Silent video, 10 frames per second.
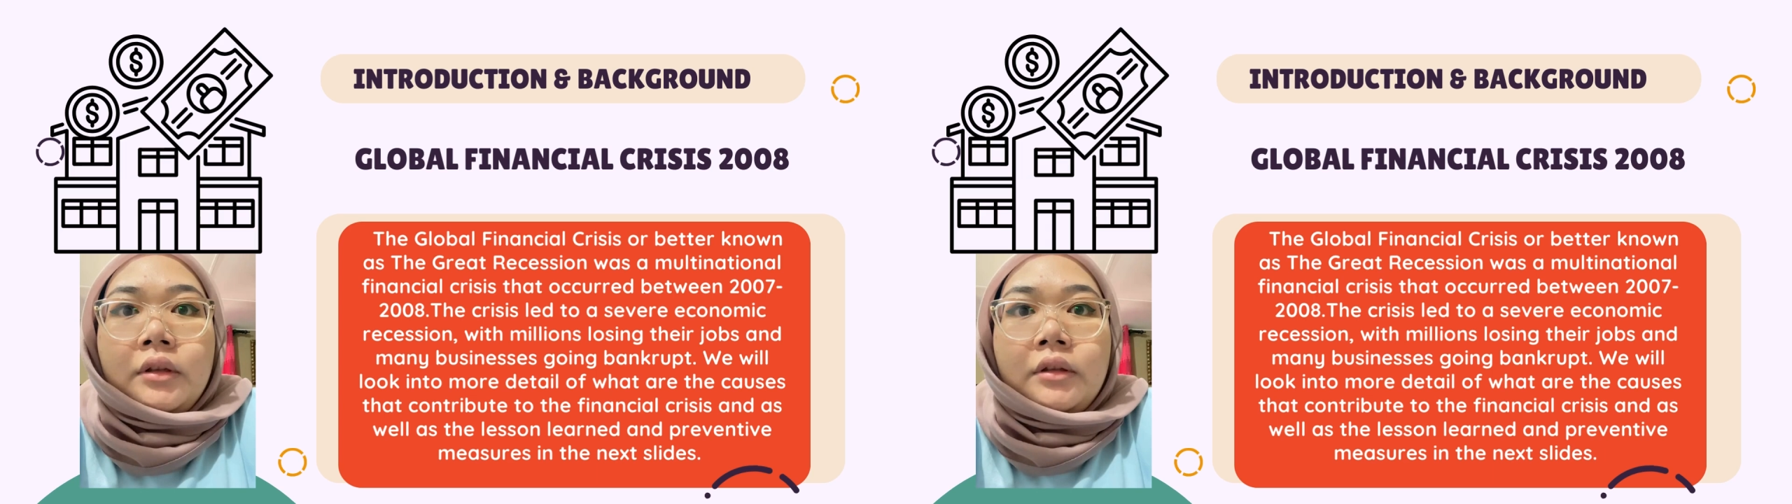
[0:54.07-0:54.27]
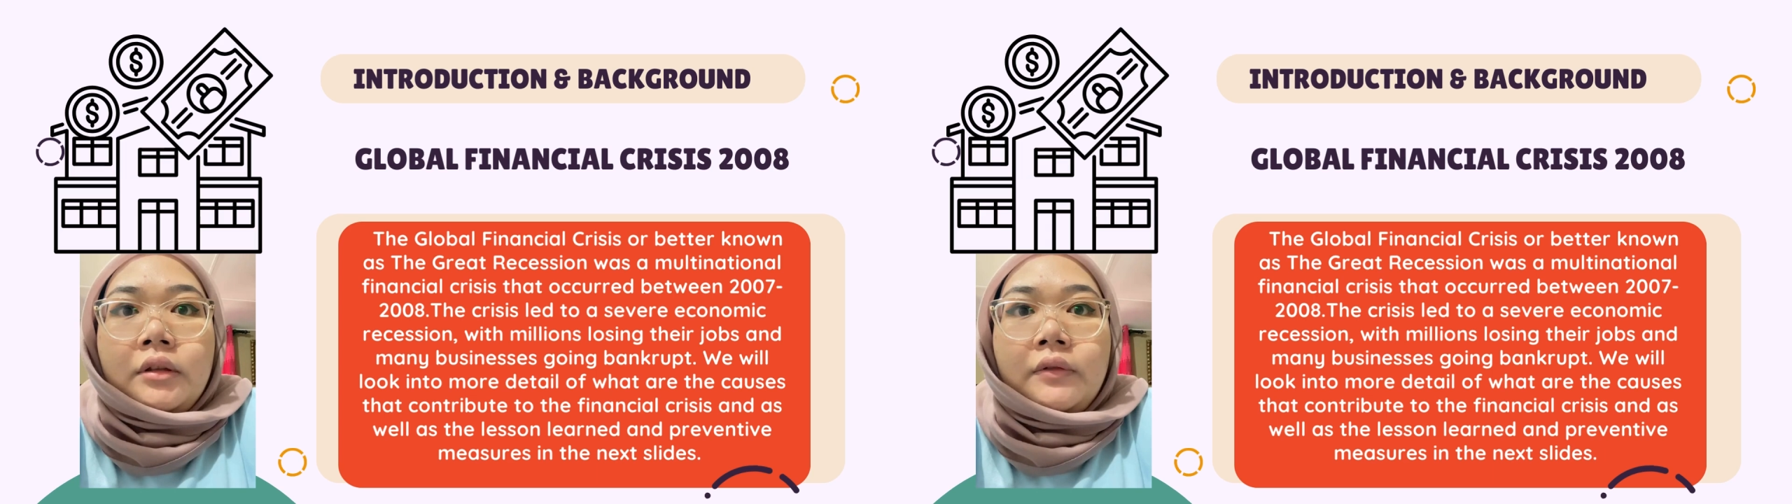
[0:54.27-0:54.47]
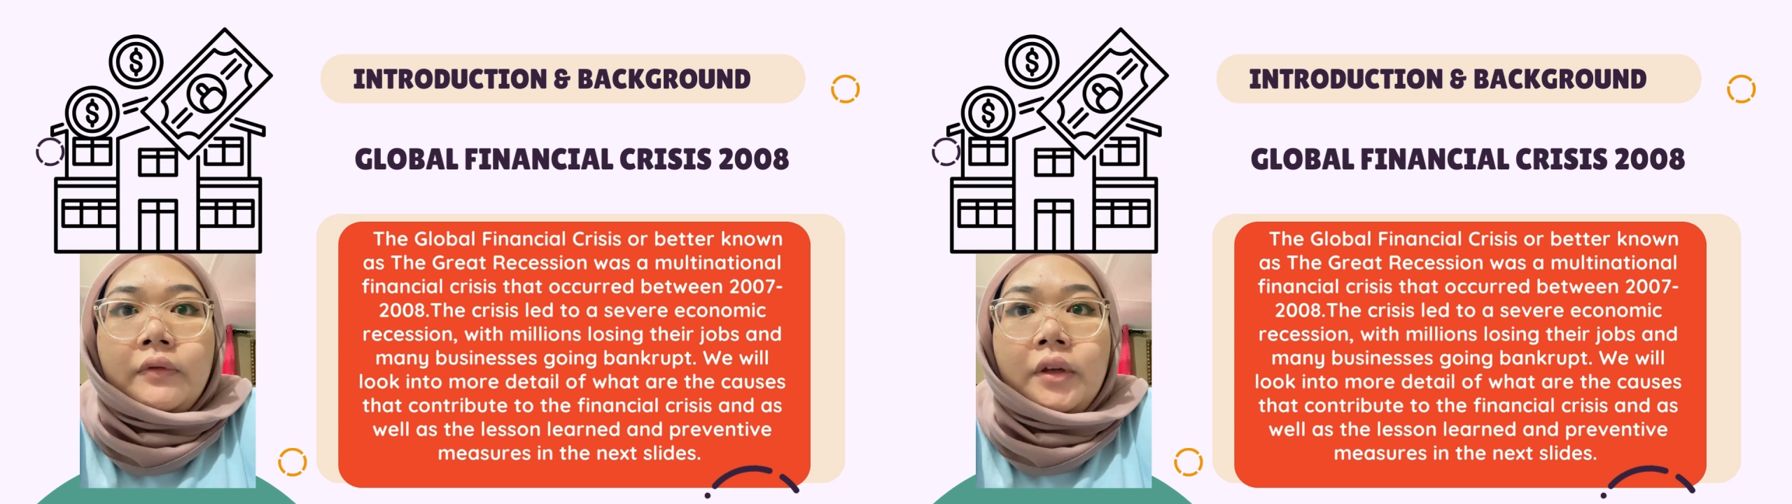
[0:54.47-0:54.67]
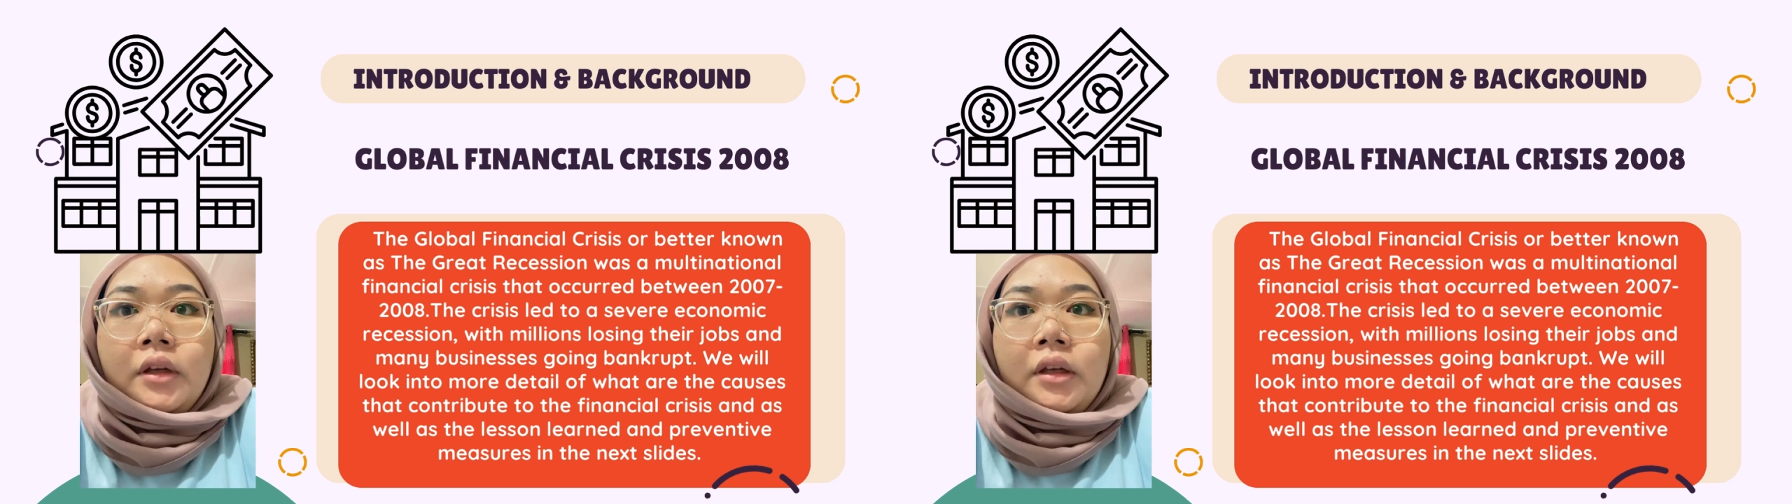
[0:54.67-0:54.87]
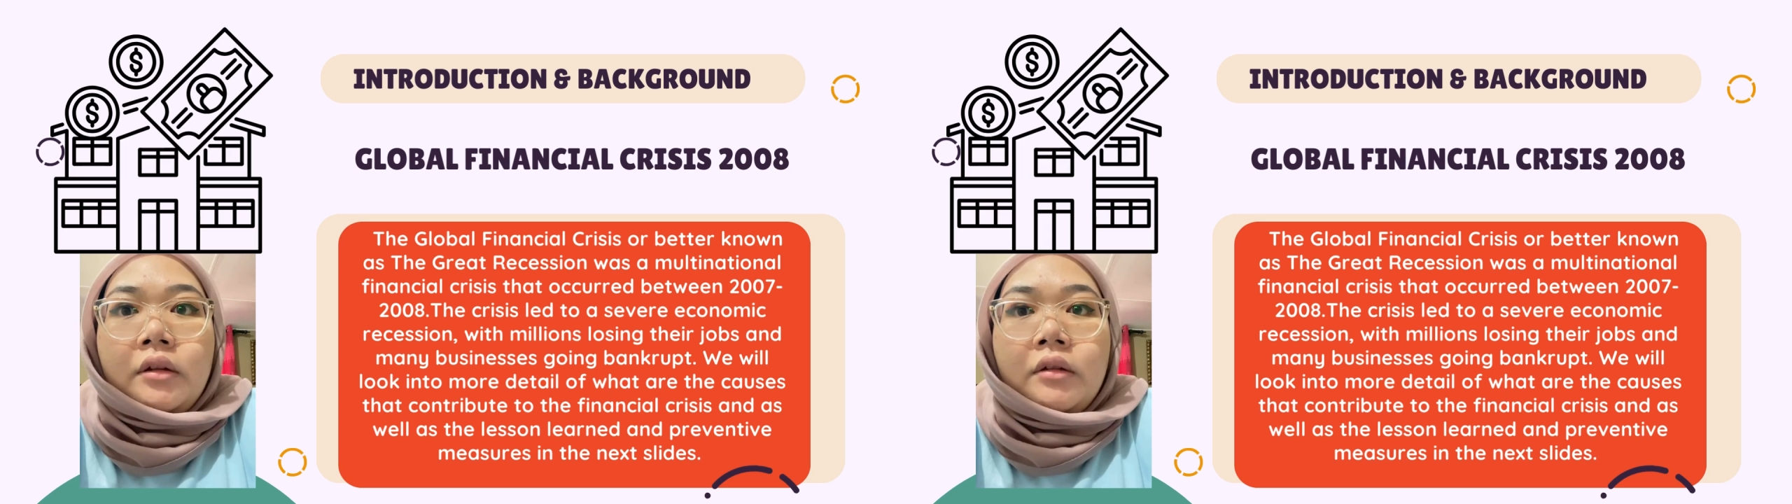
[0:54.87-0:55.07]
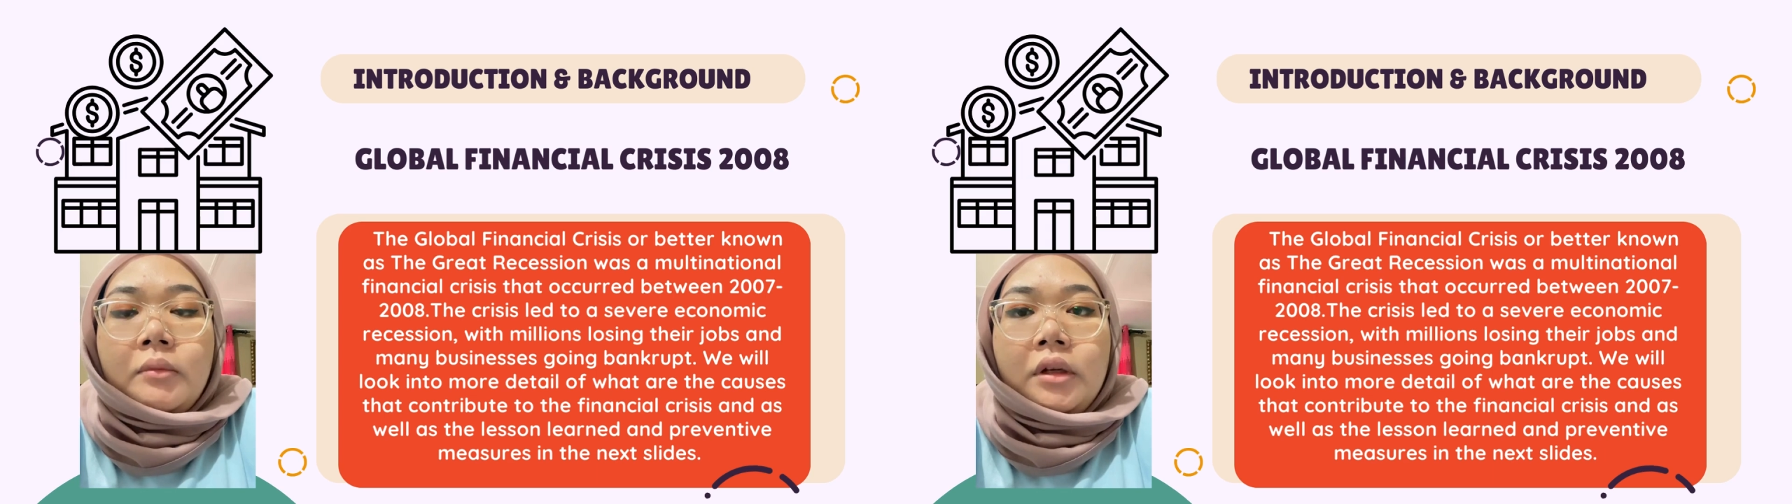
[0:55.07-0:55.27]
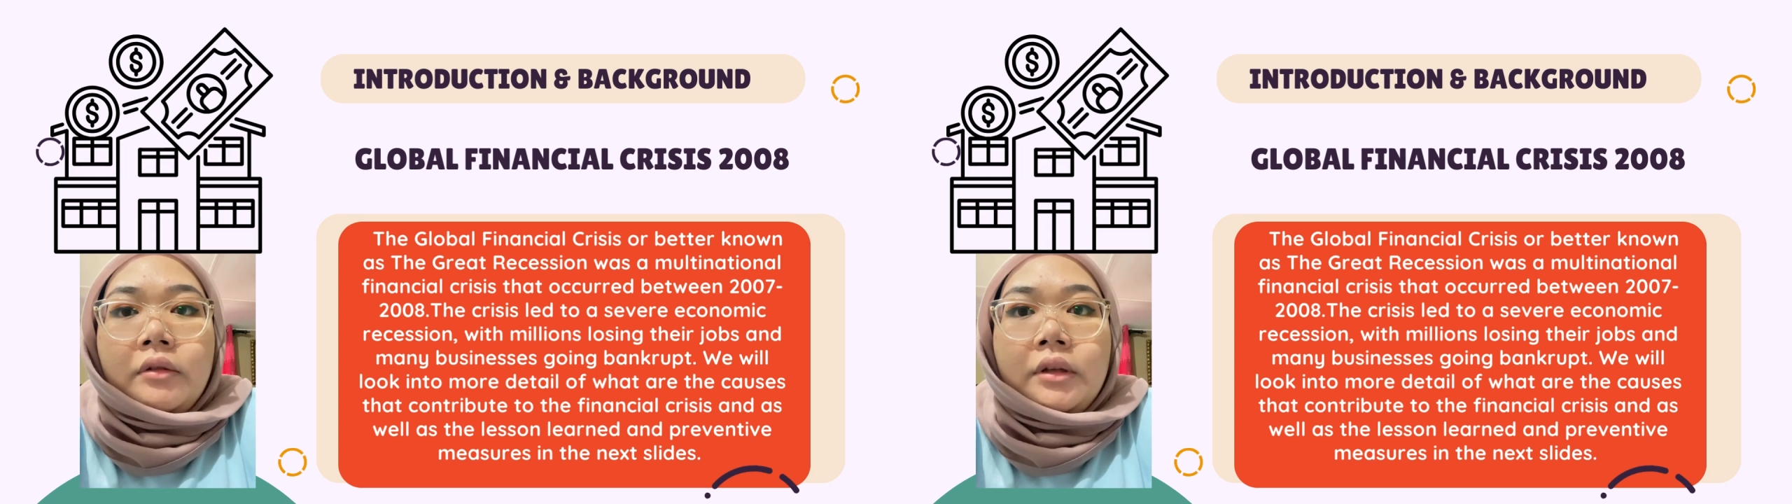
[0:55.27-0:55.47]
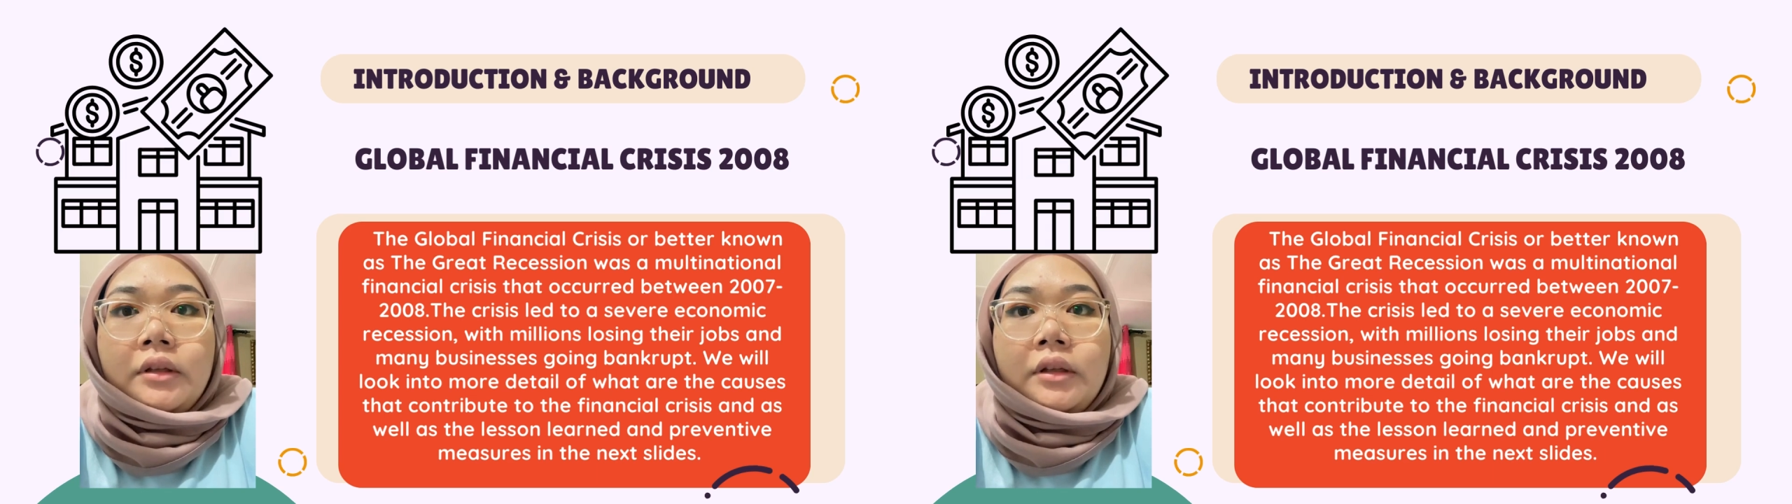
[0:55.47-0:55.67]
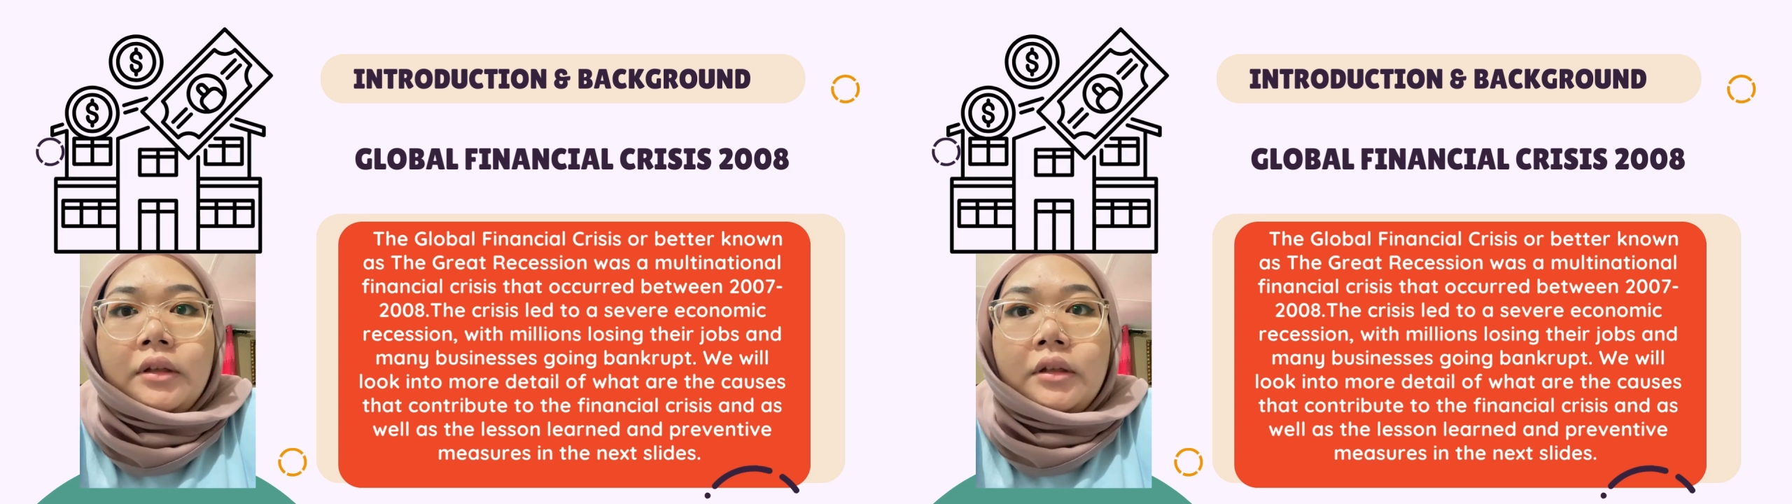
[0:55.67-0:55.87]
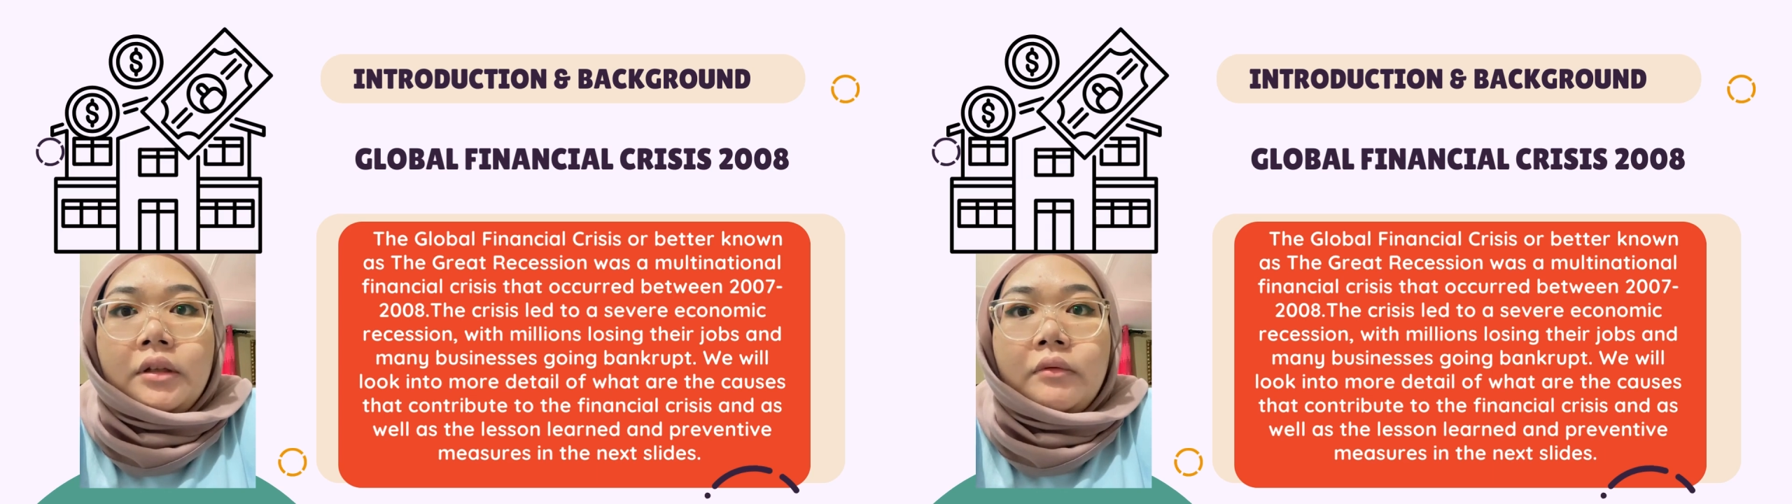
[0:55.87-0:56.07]
a severe economic
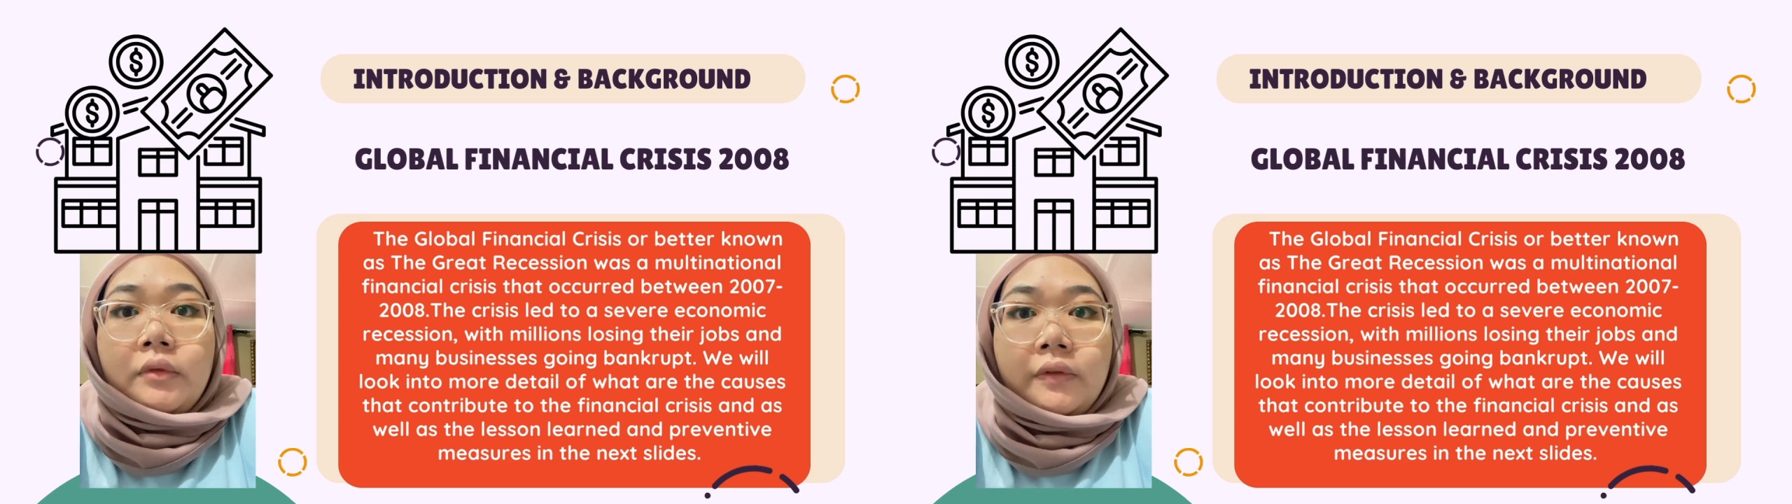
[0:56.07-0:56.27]
recession,